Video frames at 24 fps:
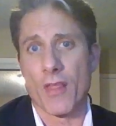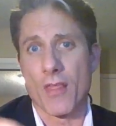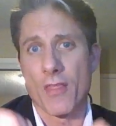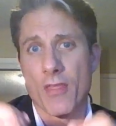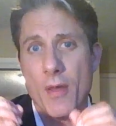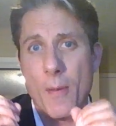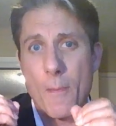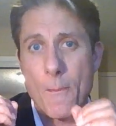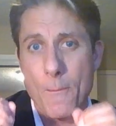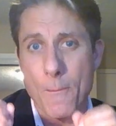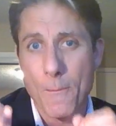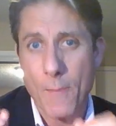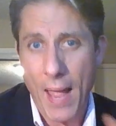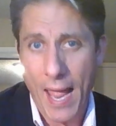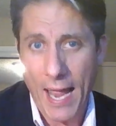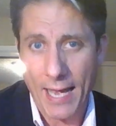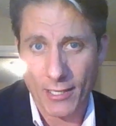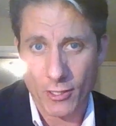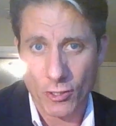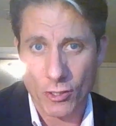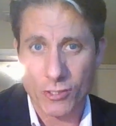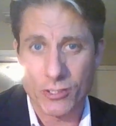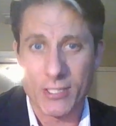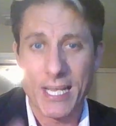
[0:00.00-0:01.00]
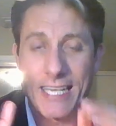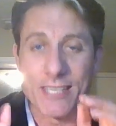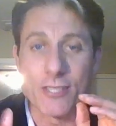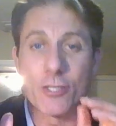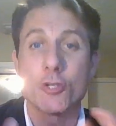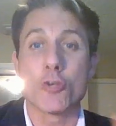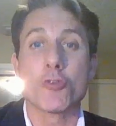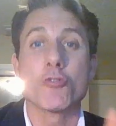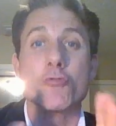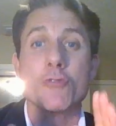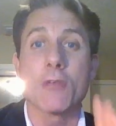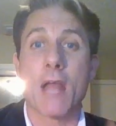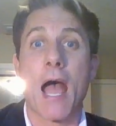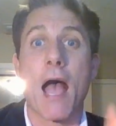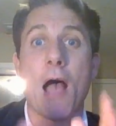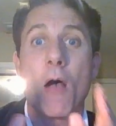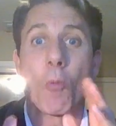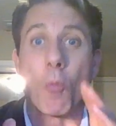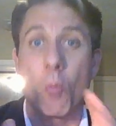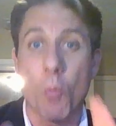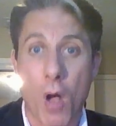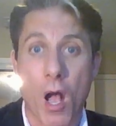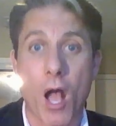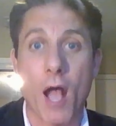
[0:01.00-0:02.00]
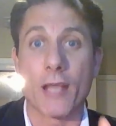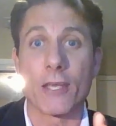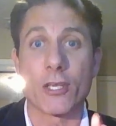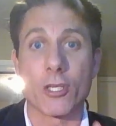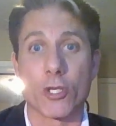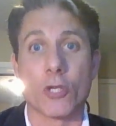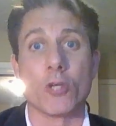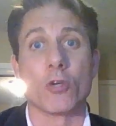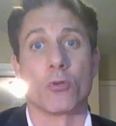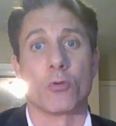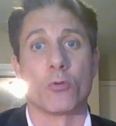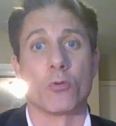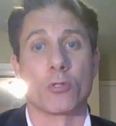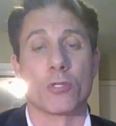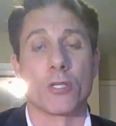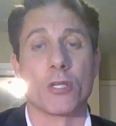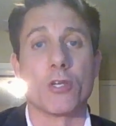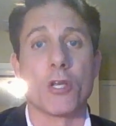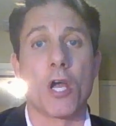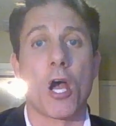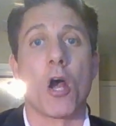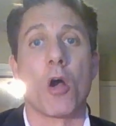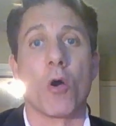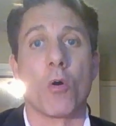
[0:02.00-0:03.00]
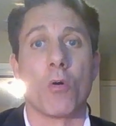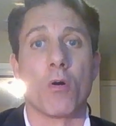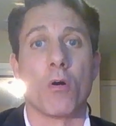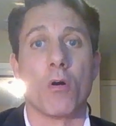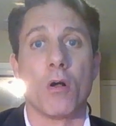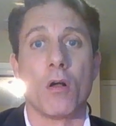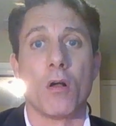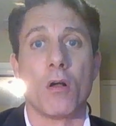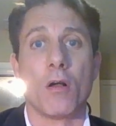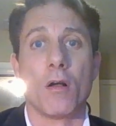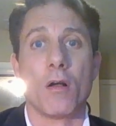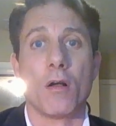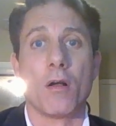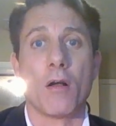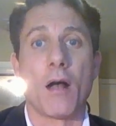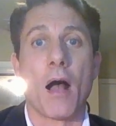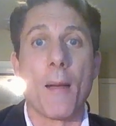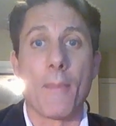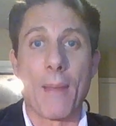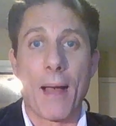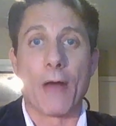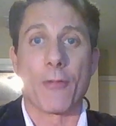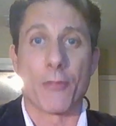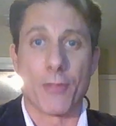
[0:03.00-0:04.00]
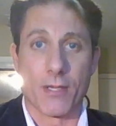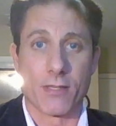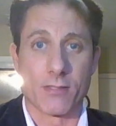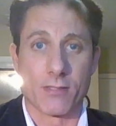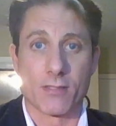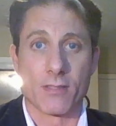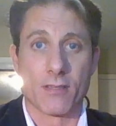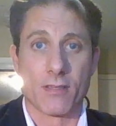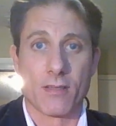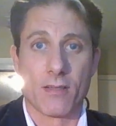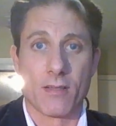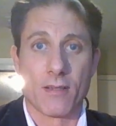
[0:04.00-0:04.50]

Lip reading: the bankers, they do not want you to know about this.